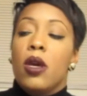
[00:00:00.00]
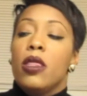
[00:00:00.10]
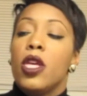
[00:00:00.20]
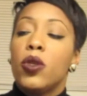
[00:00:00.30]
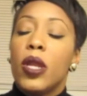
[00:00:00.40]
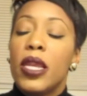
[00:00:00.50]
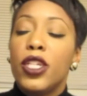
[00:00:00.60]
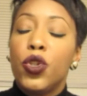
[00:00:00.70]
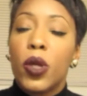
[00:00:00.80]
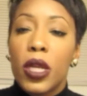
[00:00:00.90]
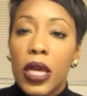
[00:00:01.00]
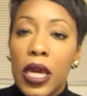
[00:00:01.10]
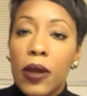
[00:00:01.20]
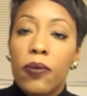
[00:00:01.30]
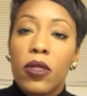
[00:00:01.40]
This one, at least you can
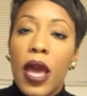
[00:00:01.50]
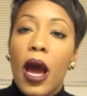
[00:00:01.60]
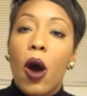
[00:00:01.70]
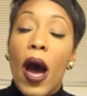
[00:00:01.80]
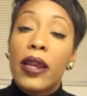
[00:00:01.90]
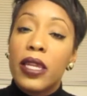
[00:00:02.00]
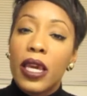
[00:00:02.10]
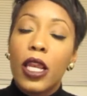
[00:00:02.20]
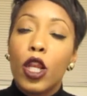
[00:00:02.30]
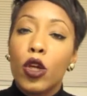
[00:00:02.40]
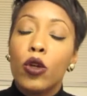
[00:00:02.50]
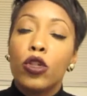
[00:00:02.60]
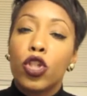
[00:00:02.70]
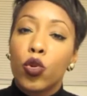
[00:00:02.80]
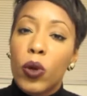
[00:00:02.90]
eat. Now, I did
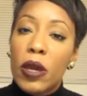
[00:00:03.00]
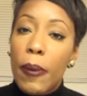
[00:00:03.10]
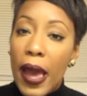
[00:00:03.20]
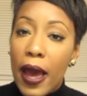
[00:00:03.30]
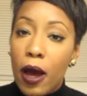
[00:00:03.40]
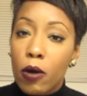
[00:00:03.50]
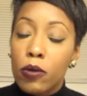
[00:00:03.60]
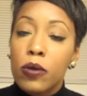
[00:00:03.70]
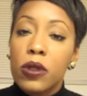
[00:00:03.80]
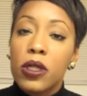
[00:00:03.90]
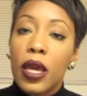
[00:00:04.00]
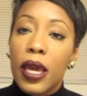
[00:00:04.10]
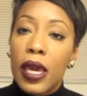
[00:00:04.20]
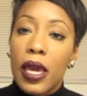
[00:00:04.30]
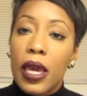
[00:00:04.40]
lose three pounds
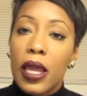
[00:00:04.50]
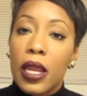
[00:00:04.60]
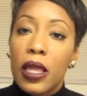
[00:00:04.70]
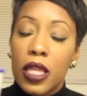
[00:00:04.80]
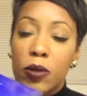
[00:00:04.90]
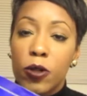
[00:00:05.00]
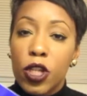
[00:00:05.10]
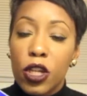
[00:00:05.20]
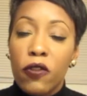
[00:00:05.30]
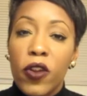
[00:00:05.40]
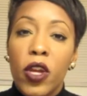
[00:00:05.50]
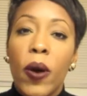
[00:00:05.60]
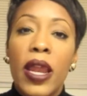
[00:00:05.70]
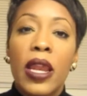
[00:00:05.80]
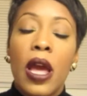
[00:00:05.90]
in this particular video
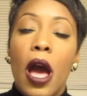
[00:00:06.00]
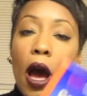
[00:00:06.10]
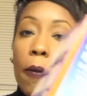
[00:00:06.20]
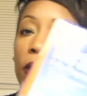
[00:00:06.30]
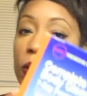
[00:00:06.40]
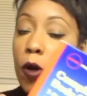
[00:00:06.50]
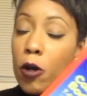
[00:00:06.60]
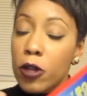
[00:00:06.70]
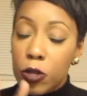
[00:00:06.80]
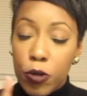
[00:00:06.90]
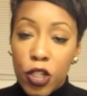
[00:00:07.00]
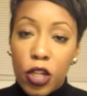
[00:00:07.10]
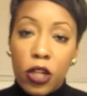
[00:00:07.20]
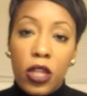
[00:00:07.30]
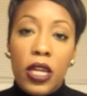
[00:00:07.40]
and um, th on this
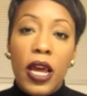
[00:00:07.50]
particular thing.